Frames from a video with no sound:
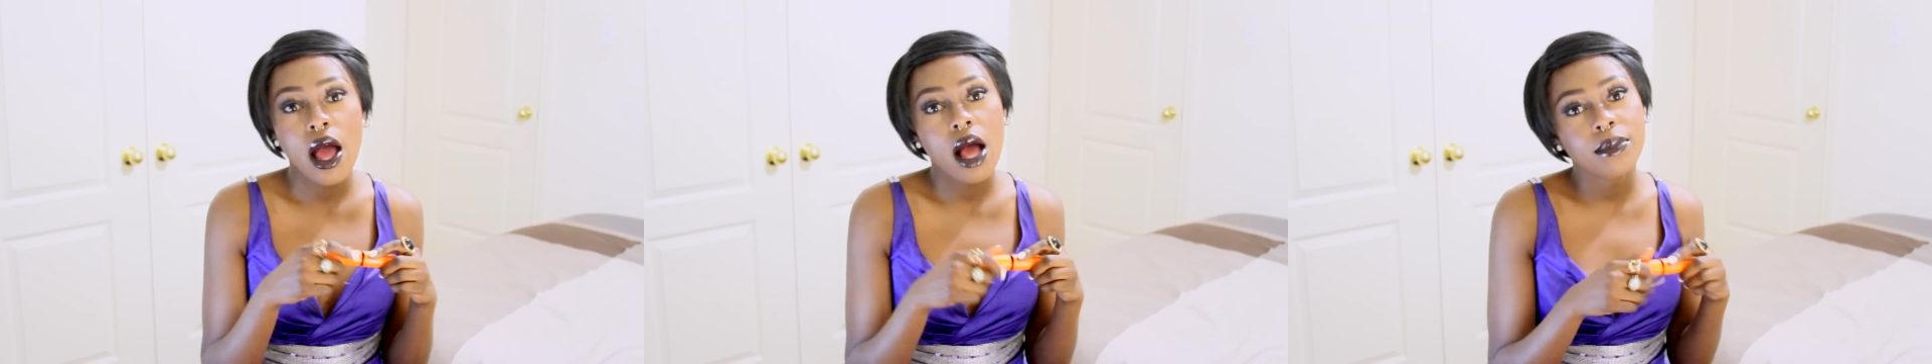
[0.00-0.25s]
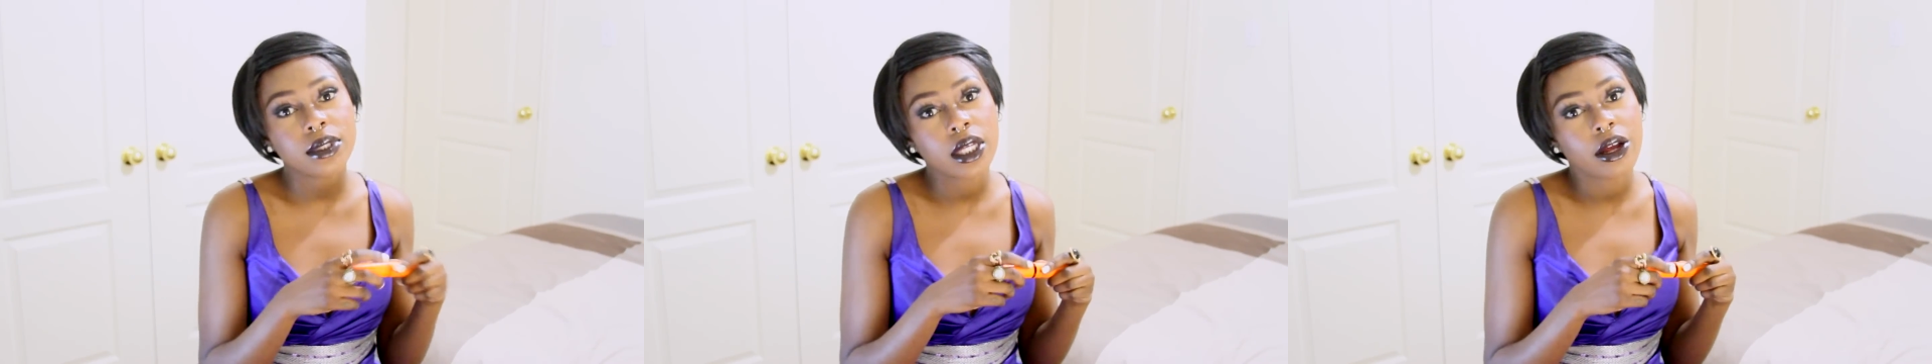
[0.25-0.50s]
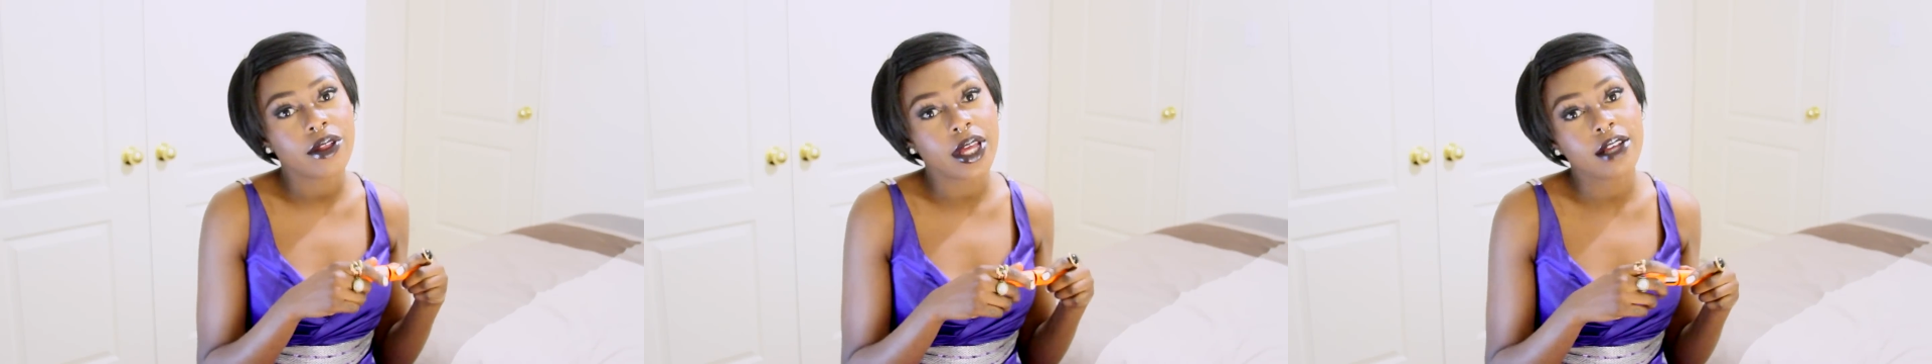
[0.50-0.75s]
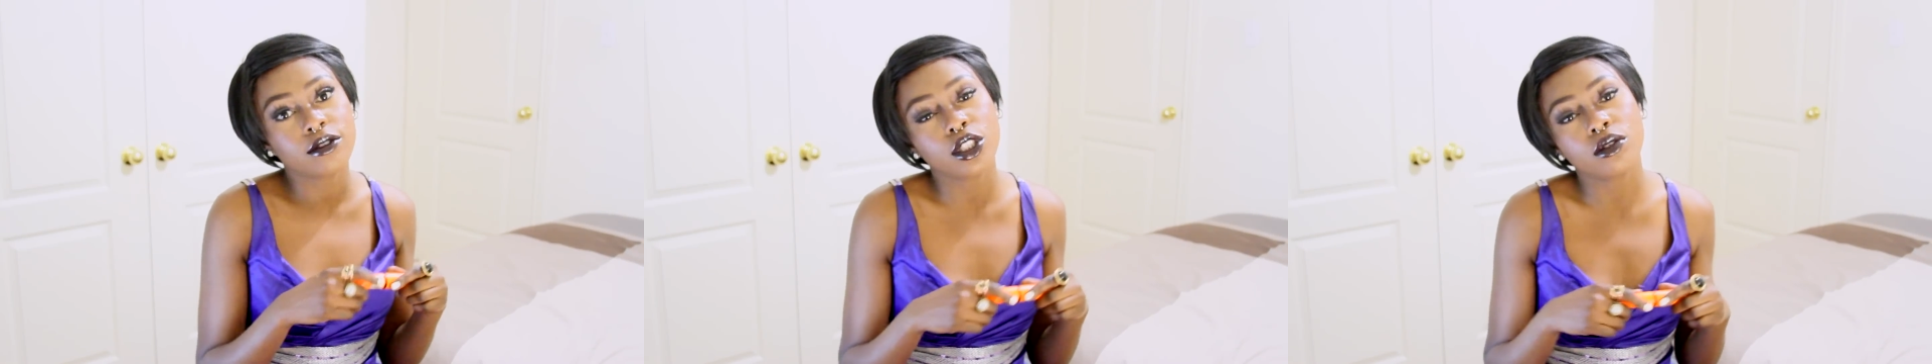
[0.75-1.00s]
a mascara that
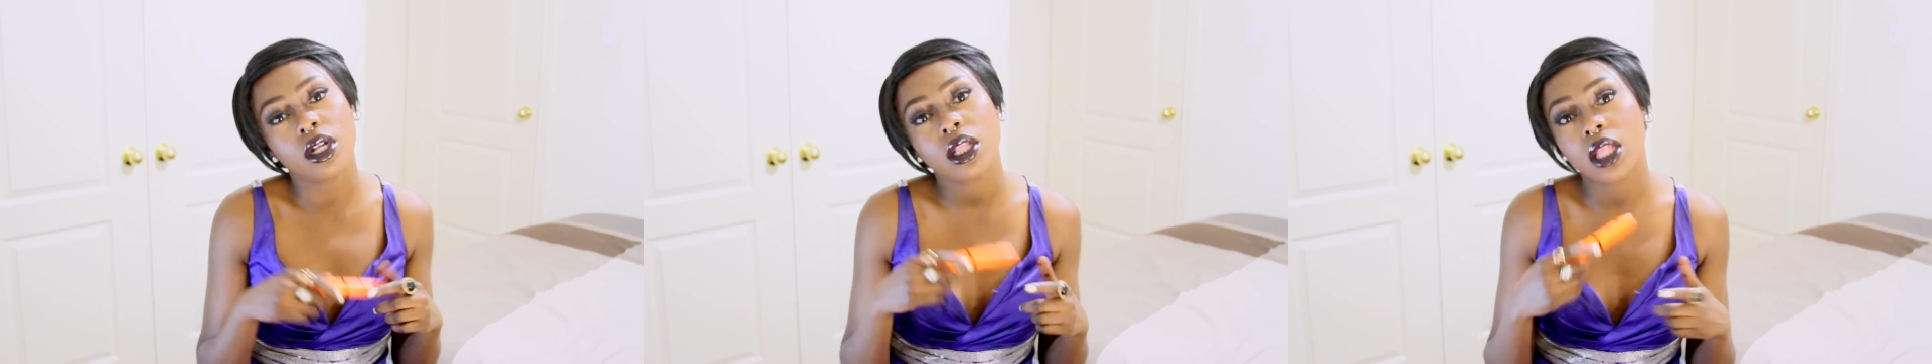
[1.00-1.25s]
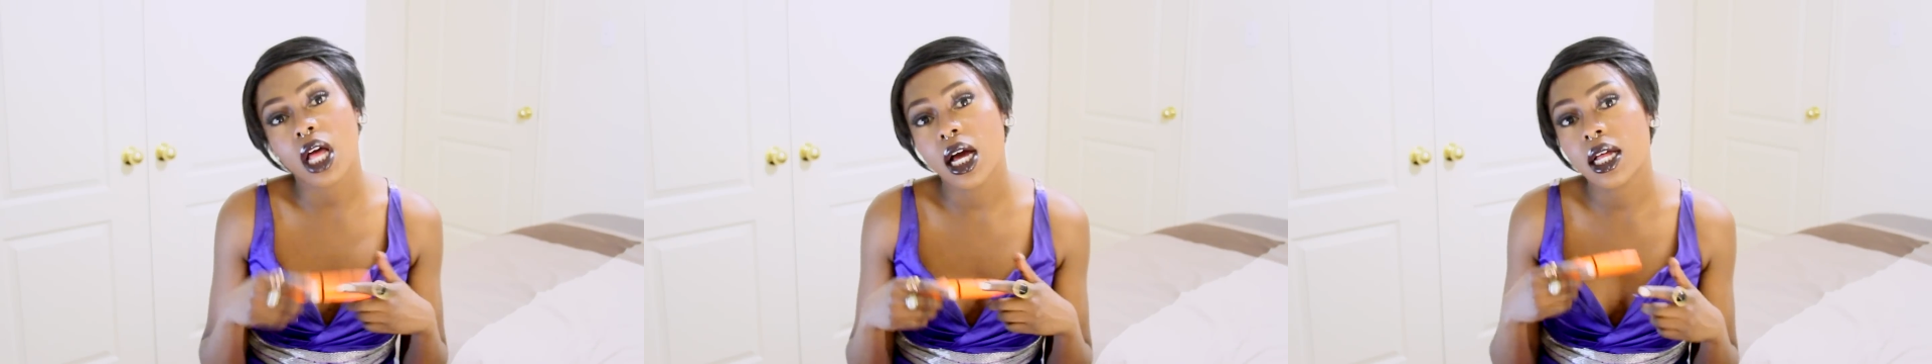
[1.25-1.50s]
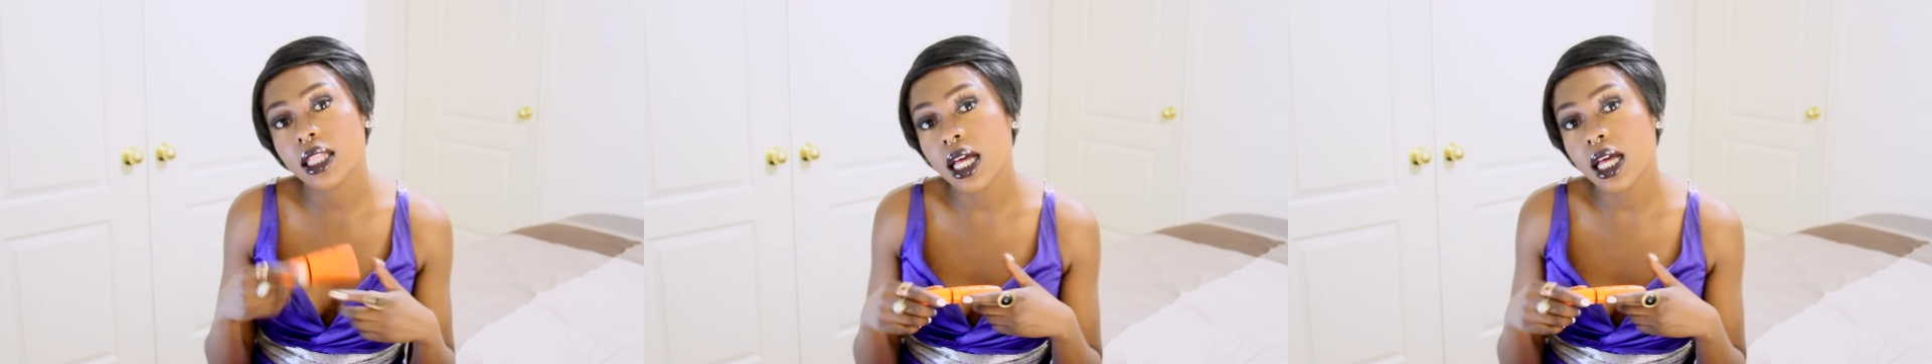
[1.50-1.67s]
gives you a lot, a